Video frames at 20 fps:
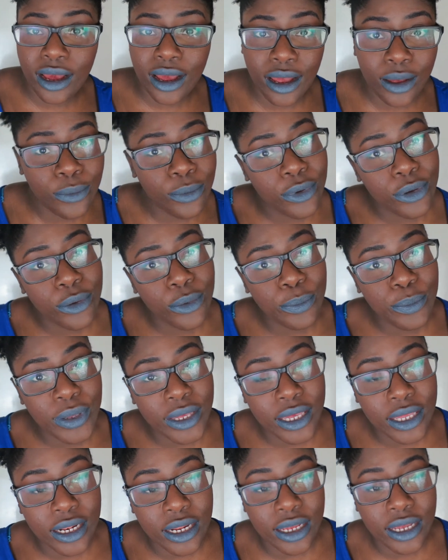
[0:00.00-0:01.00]
I will
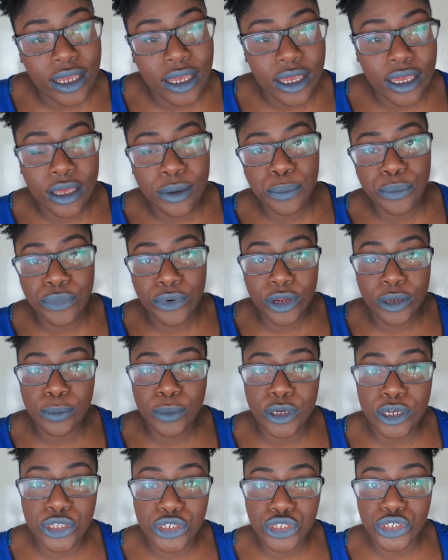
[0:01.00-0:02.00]
be like pretty
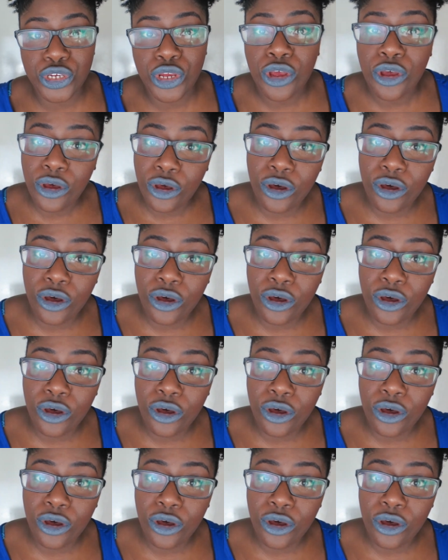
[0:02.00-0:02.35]
much